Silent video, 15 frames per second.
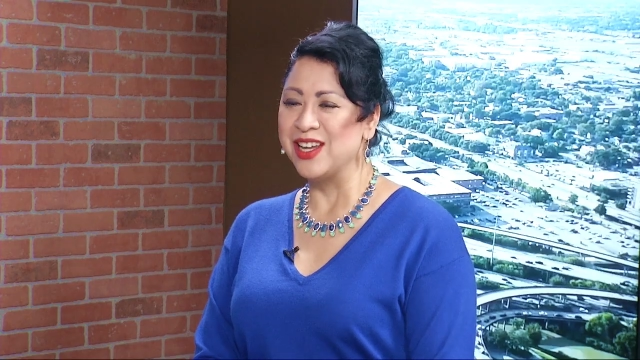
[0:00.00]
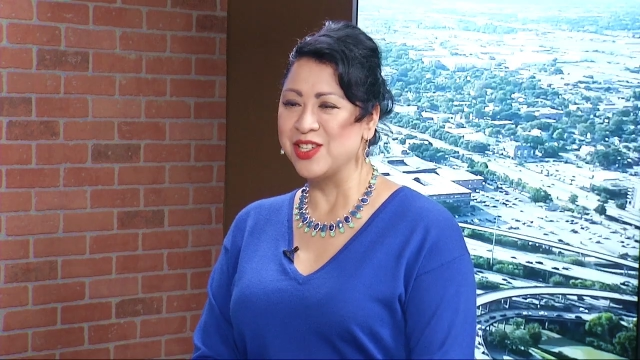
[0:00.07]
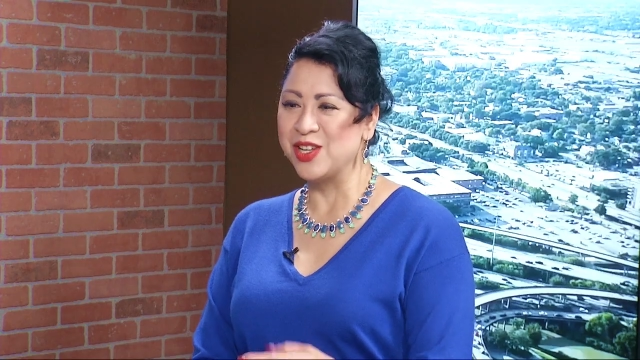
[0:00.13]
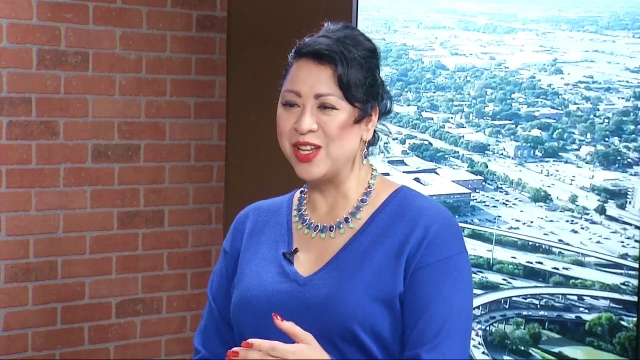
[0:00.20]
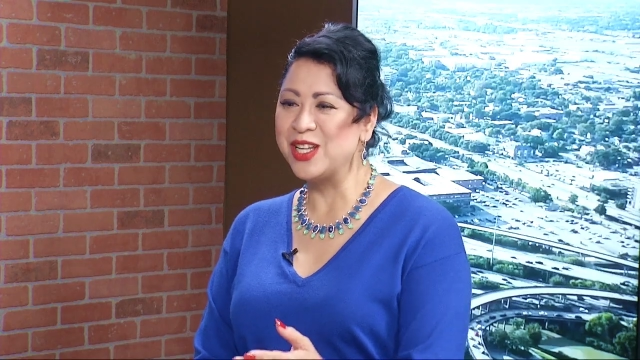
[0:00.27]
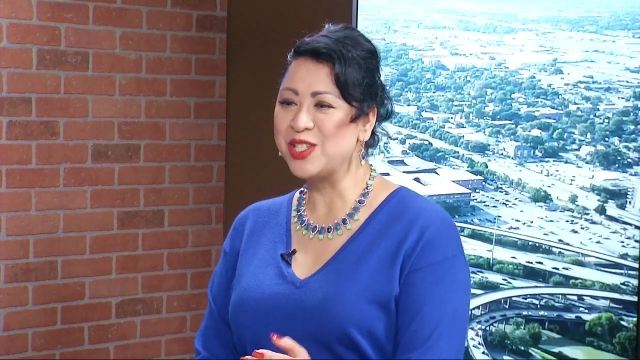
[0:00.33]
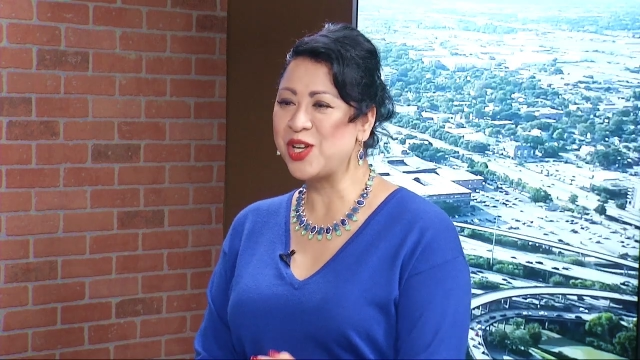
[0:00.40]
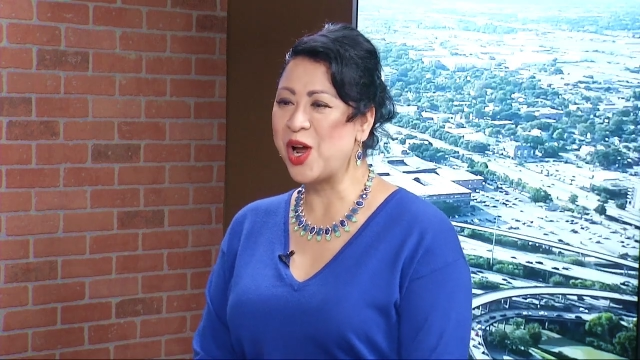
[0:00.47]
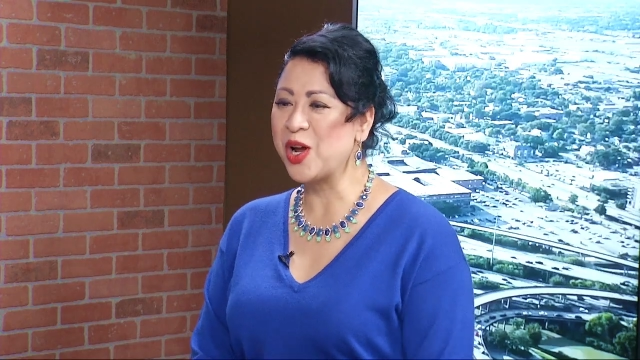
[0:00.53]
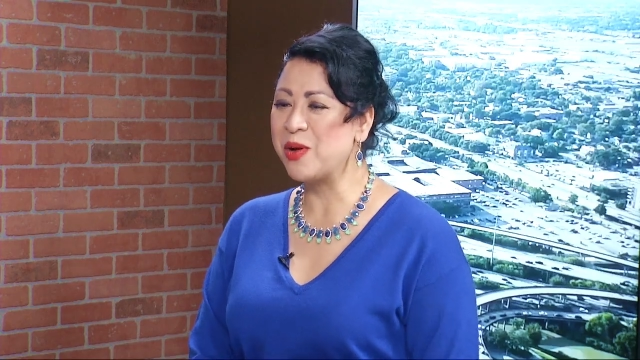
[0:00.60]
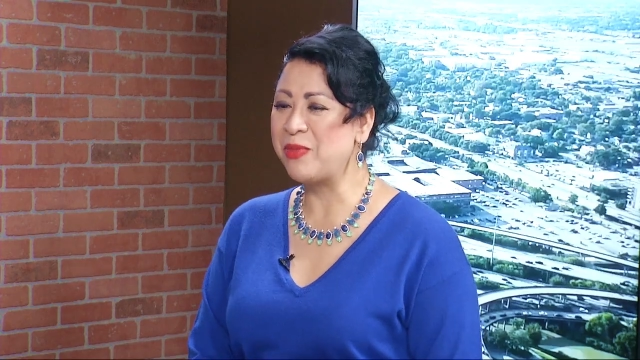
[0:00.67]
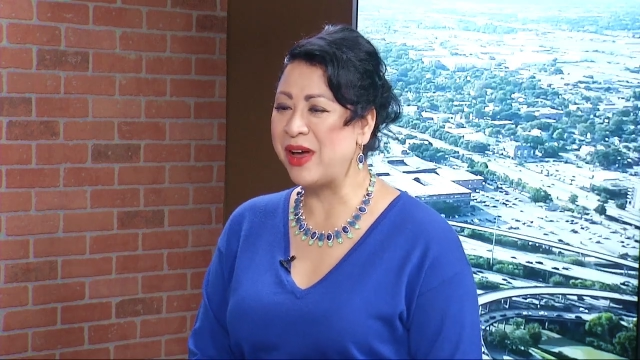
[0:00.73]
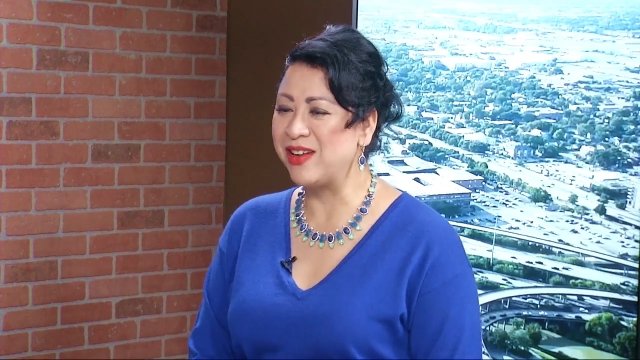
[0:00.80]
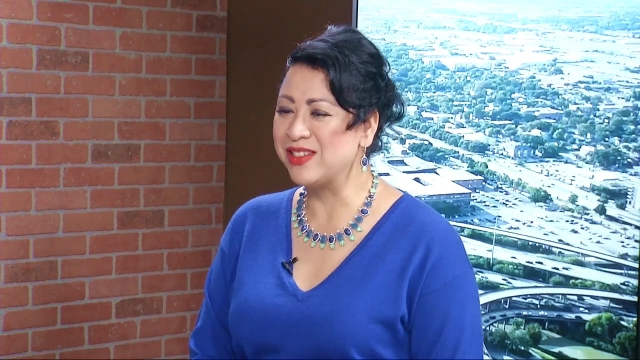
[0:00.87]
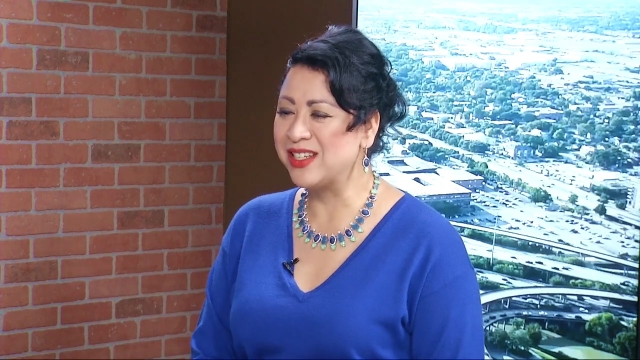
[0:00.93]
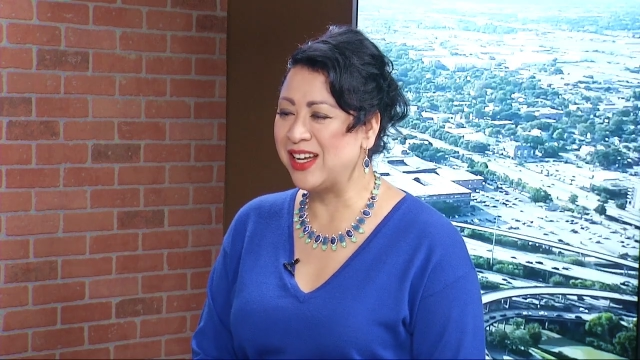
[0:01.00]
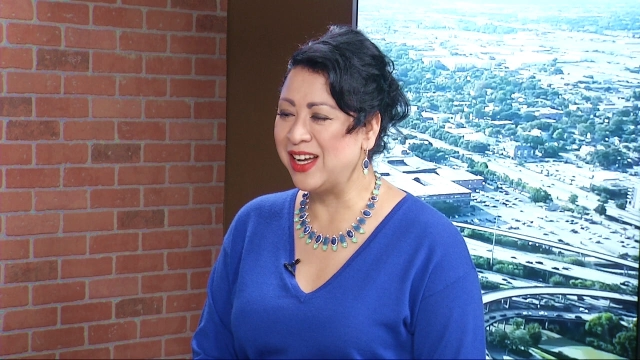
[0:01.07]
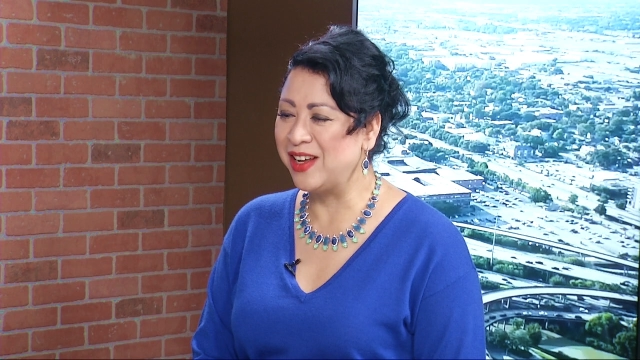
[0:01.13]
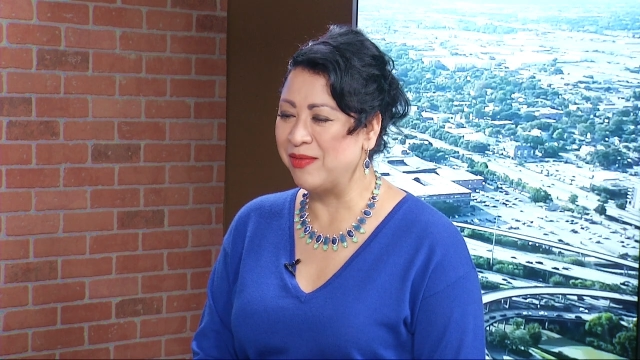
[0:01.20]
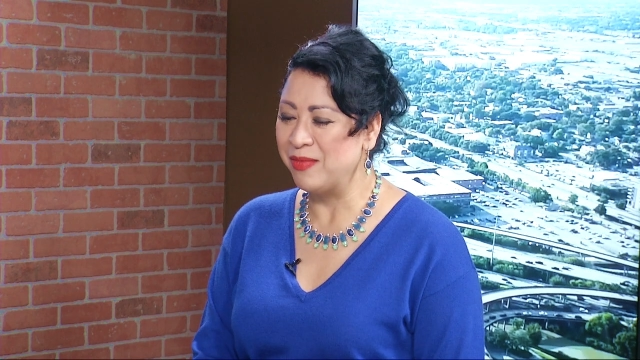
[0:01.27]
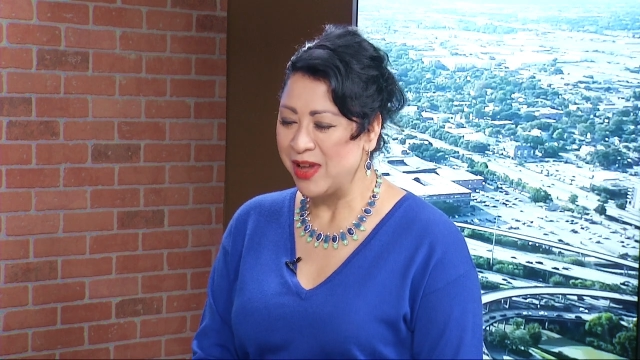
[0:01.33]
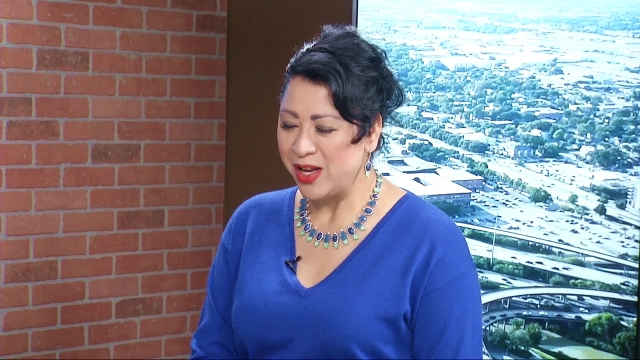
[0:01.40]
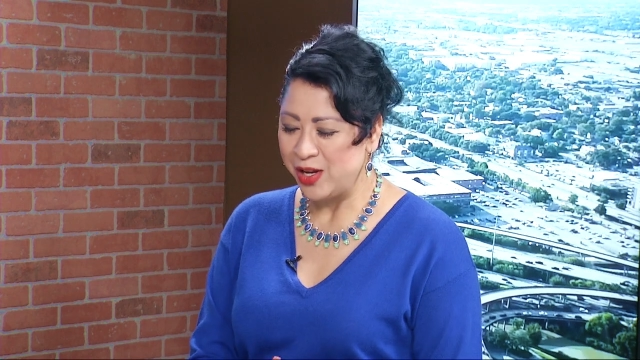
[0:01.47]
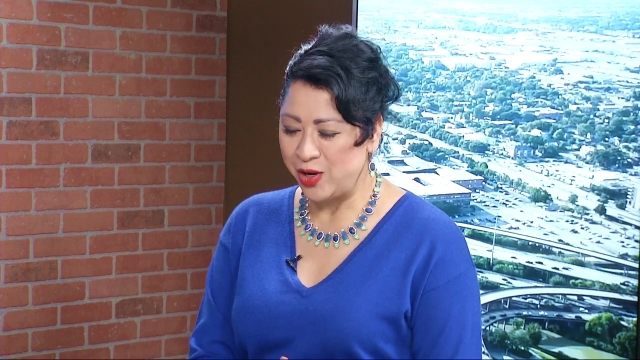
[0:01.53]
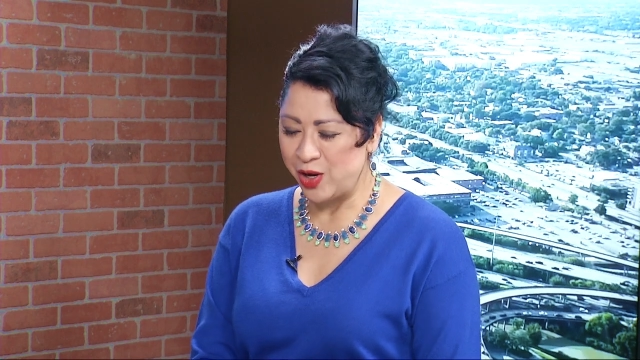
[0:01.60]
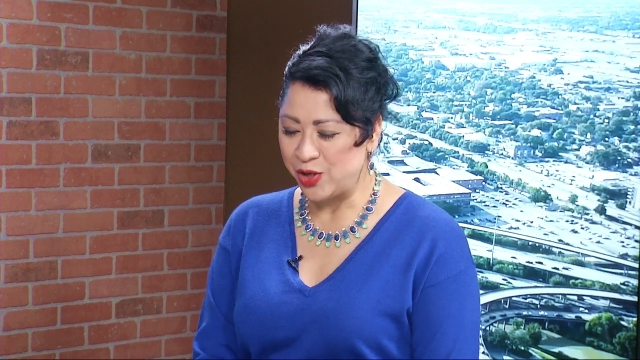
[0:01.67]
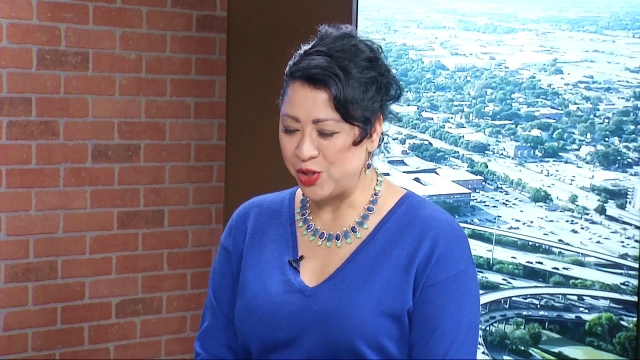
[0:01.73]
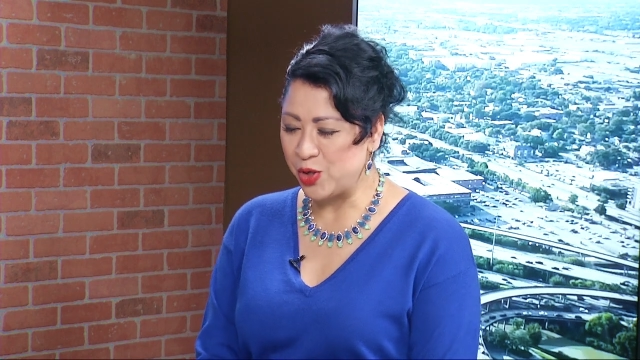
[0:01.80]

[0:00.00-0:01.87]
So let's talk about uh, you know as